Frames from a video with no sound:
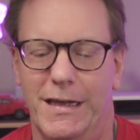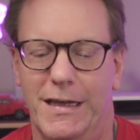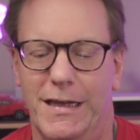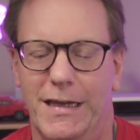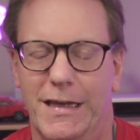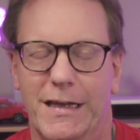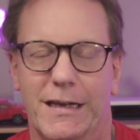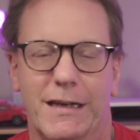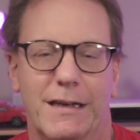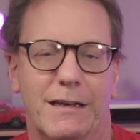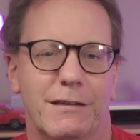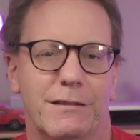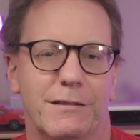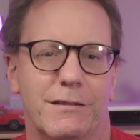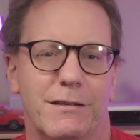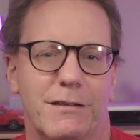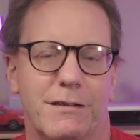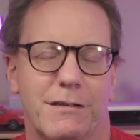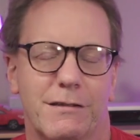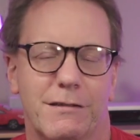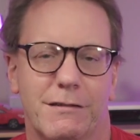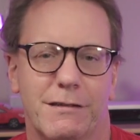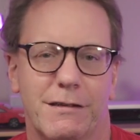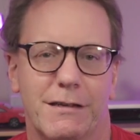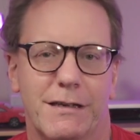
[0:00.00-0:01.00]

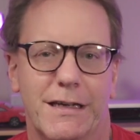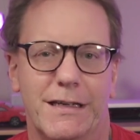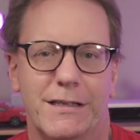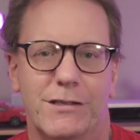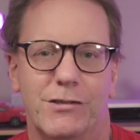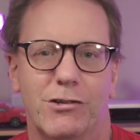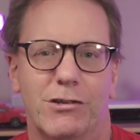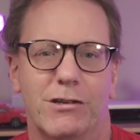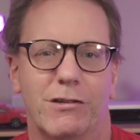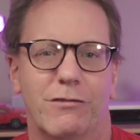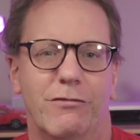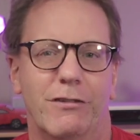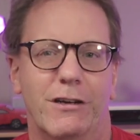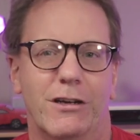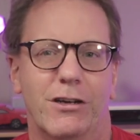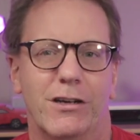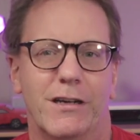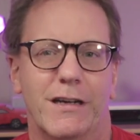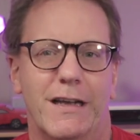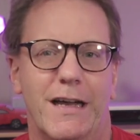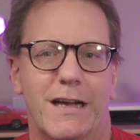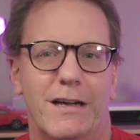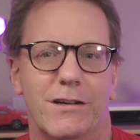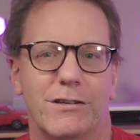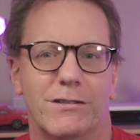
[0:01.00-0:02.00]
and I sort of
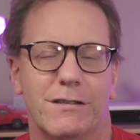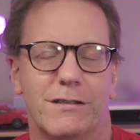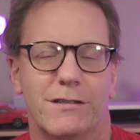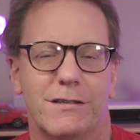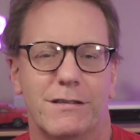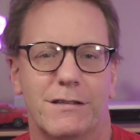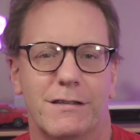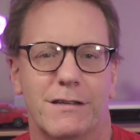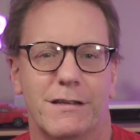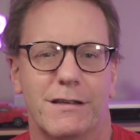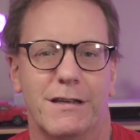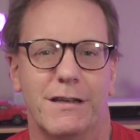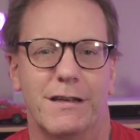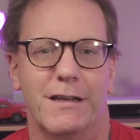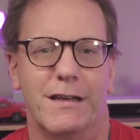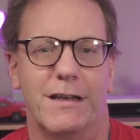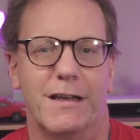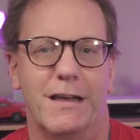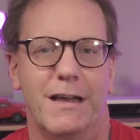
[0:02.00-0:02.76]
figured out